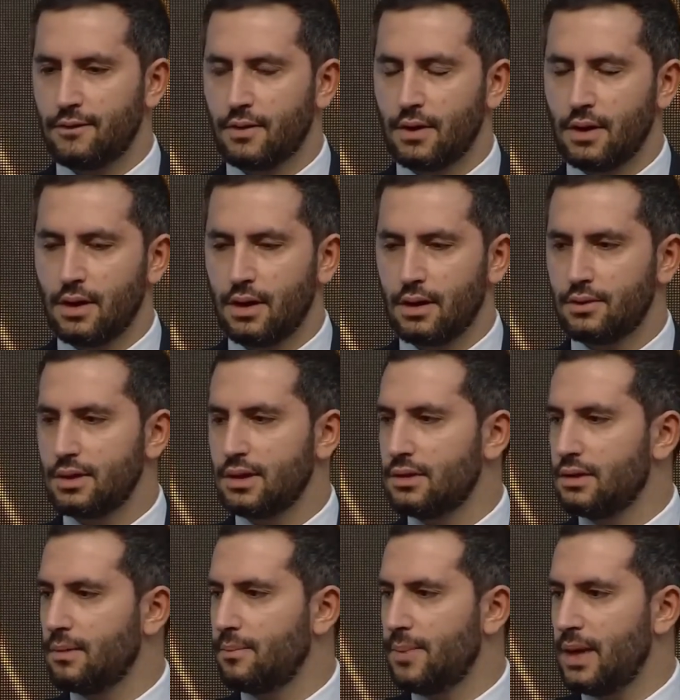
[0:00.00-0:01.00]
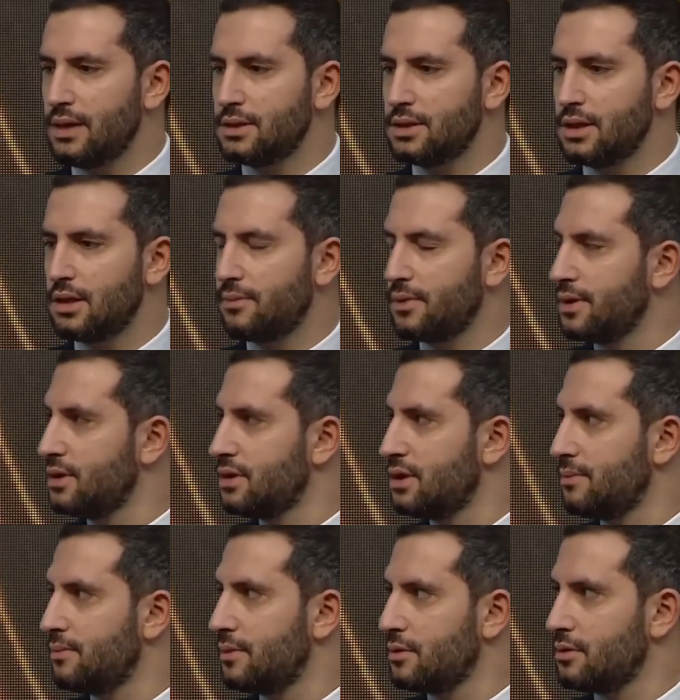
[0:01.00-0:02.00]
peace, basically.
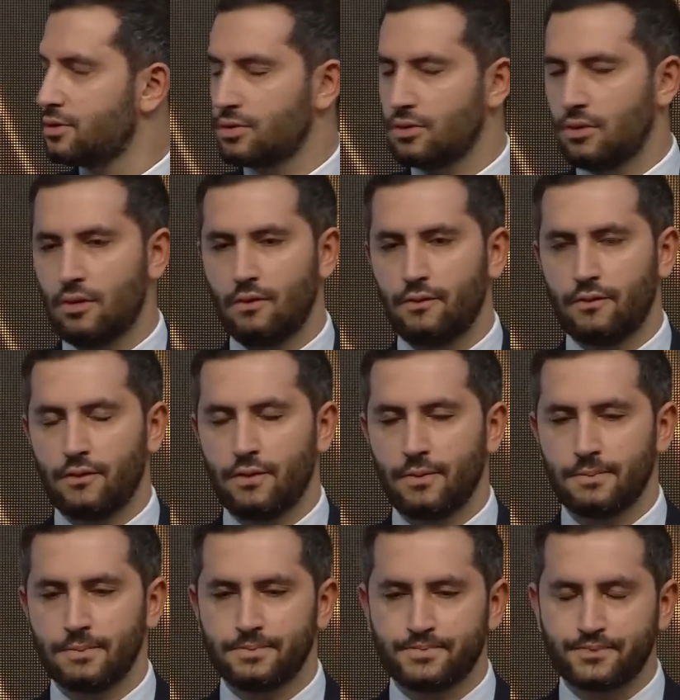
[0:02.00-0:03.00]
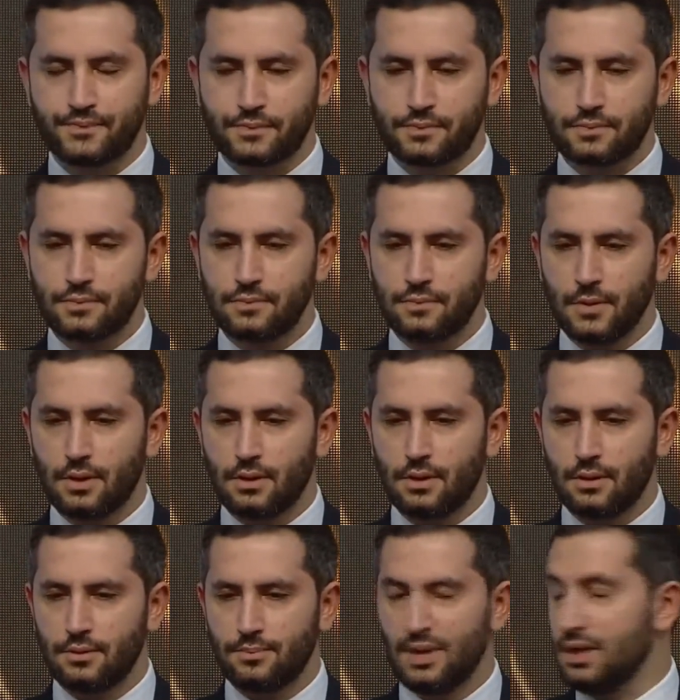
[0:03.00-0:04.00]
Which are those principles?
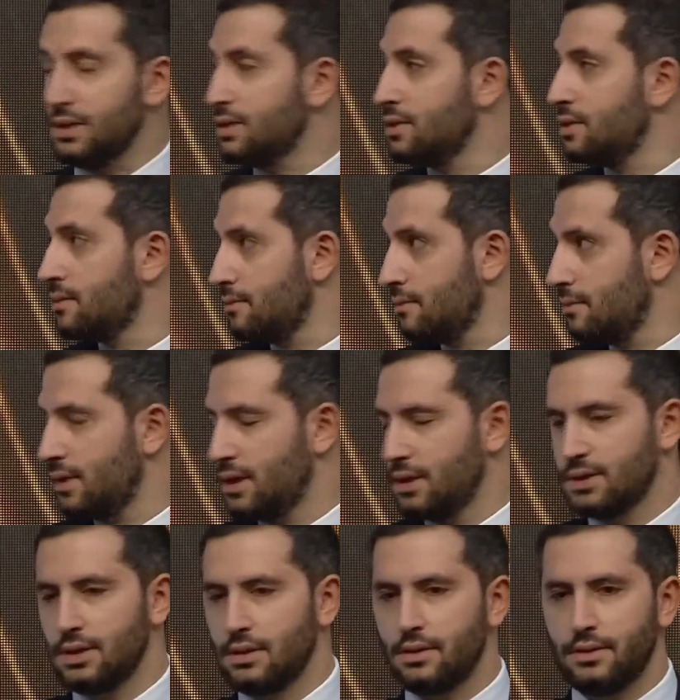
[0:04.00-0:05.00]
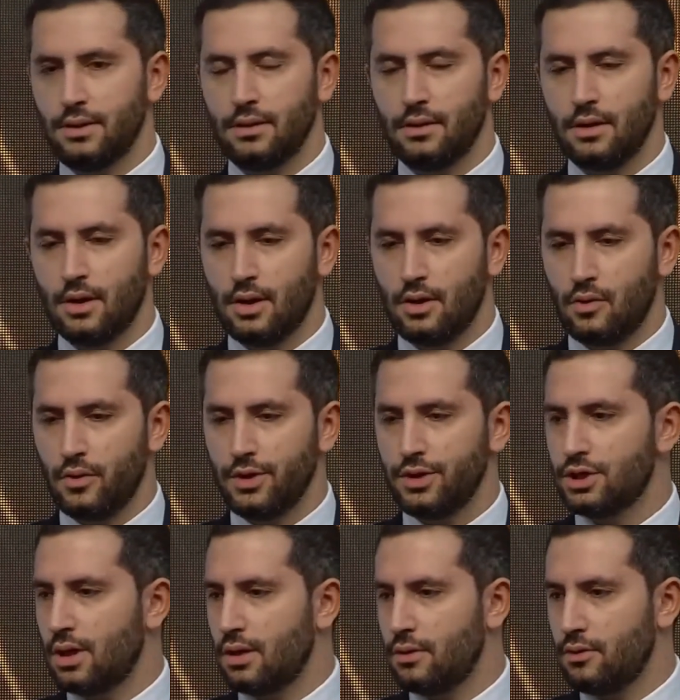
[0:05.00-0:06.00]
It's the mutual
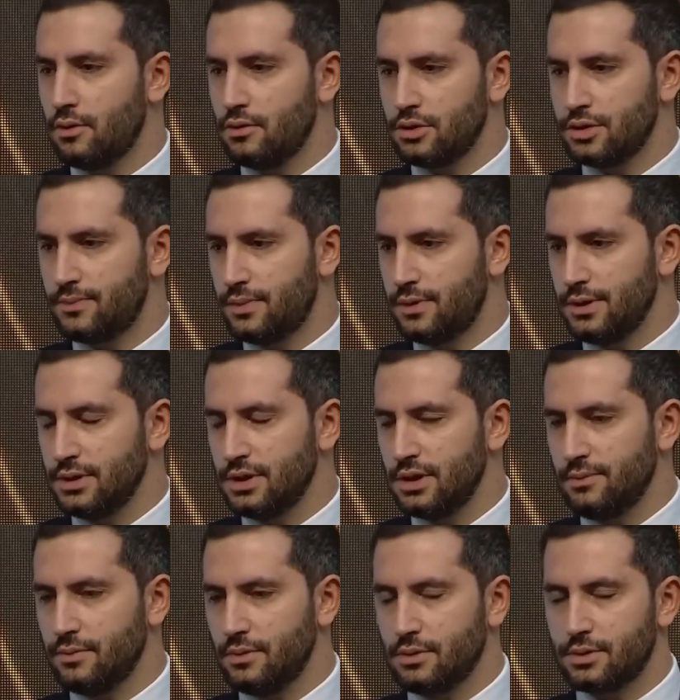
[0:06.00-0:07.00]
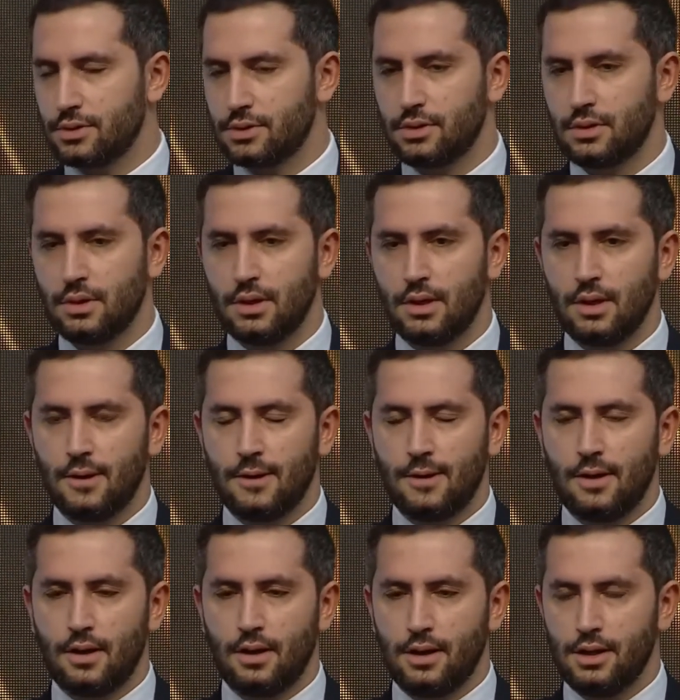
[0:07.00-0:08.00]
recognition, or rather the
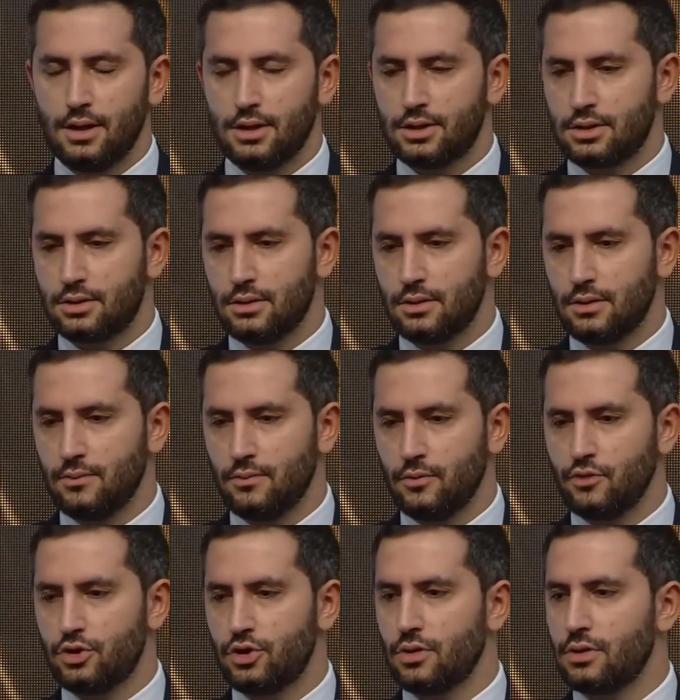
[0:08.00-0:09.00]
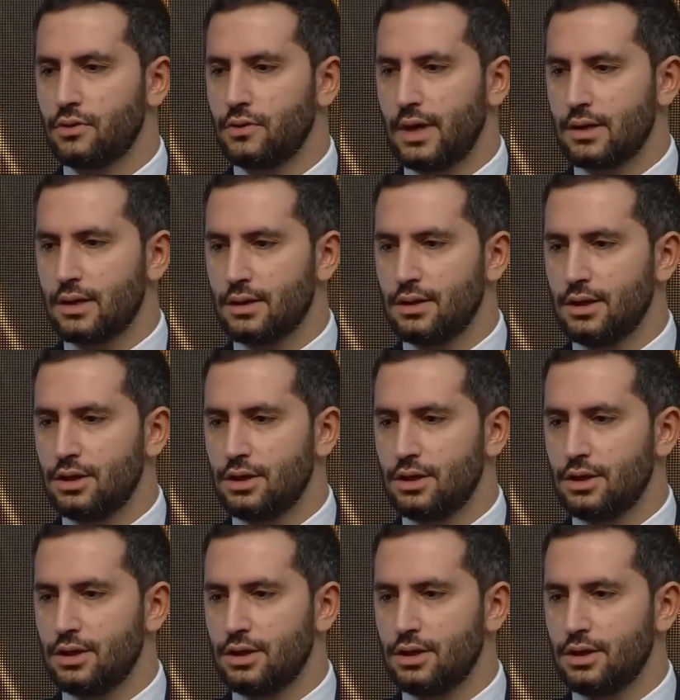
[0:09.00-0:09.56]
reconfirmation of the mutual recognition of each